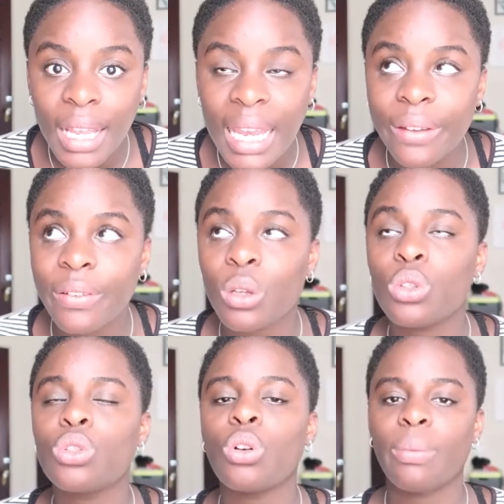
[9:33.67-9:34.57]
Like, I felt
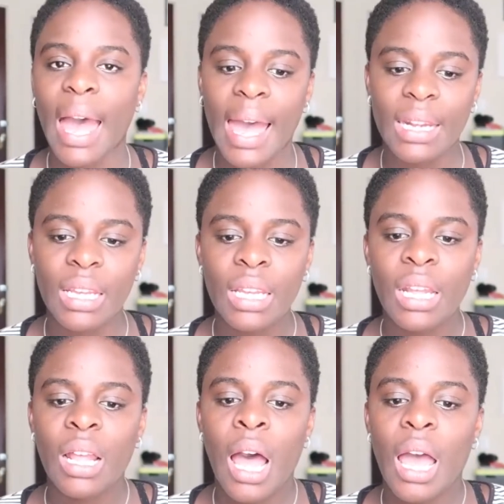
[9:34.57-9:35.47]
so bad.
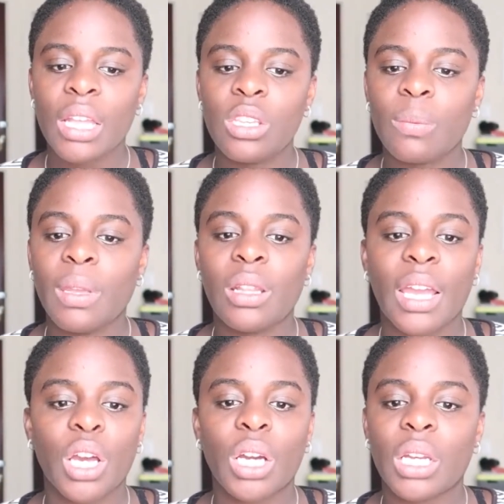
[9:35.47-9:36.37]
It took me
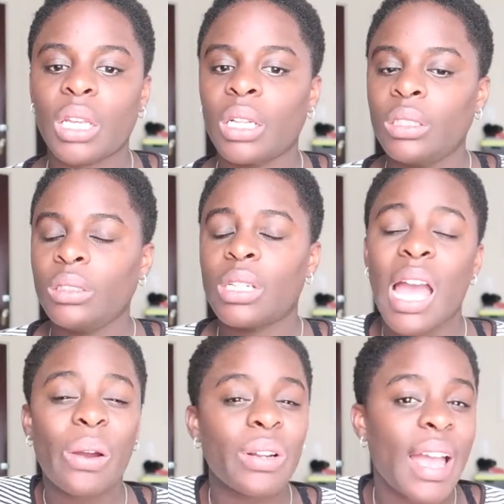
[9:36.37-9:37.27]
like a good
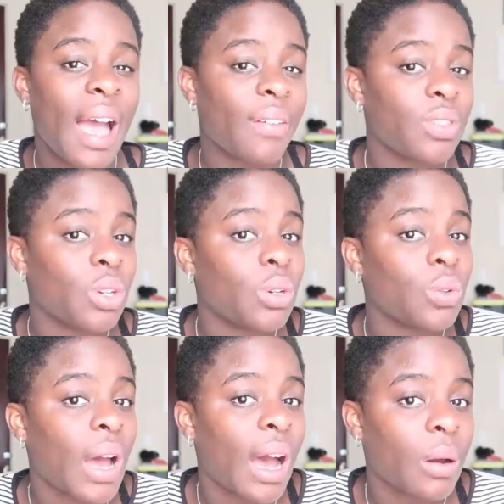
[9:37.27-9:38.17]
hour and a half,
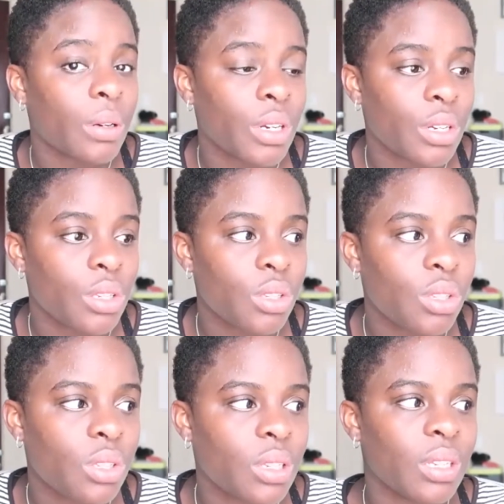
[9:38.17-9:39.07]
2 hours
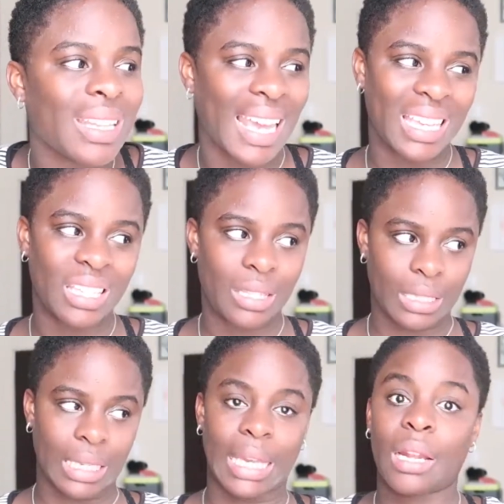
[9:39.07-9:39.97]
to like
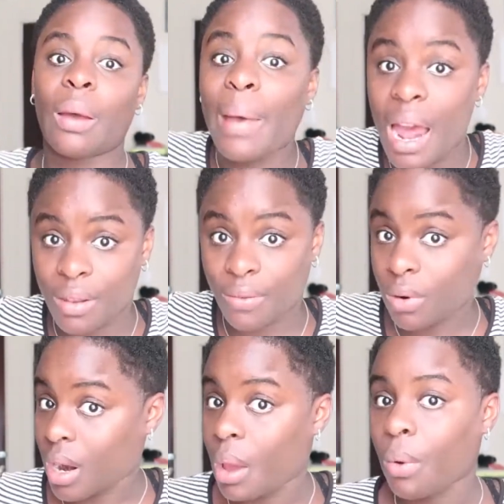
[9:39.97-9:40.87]
get up out of
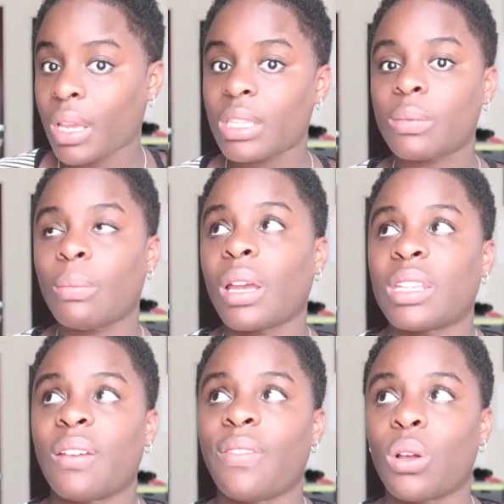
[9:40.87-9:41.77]
where I was,
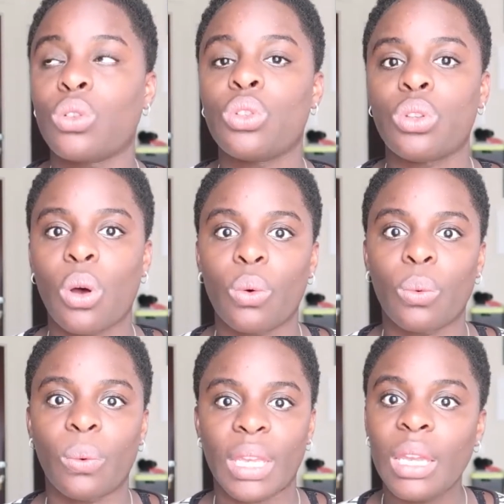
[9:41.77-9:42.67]
because I felt so
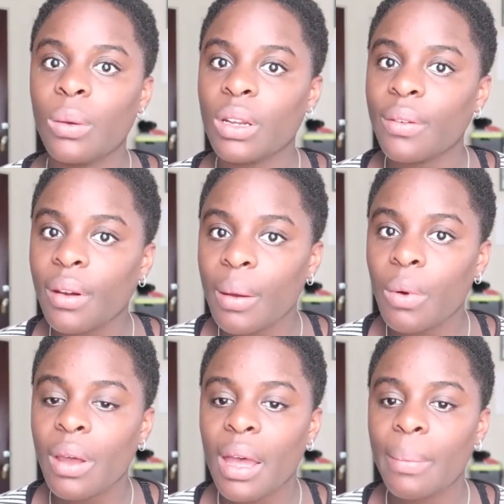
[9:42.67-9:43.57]
weak whenever I
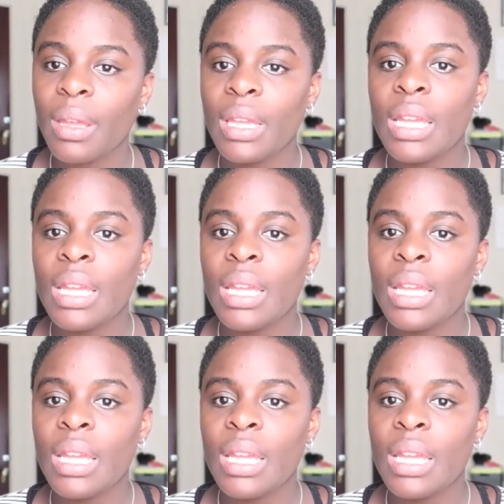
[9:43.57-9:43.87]
woke up.